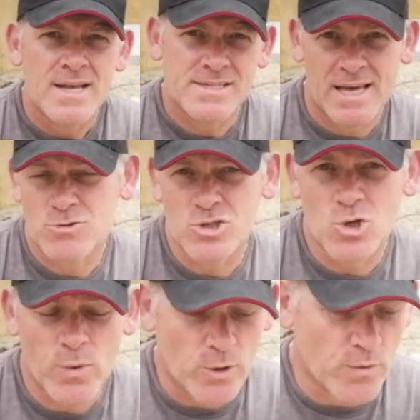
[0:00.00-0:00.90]
So that's just
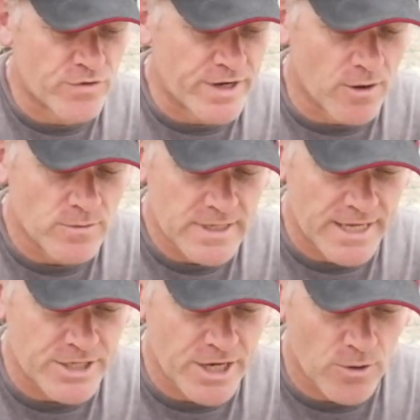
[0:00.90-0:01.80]
a quick video
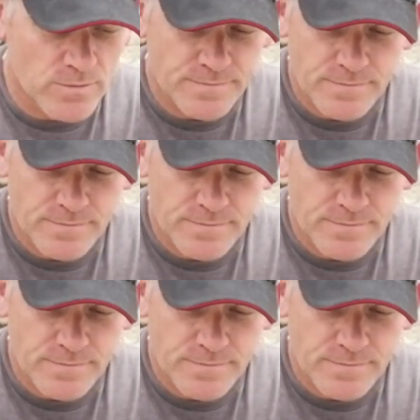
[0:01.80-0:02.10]
letting you know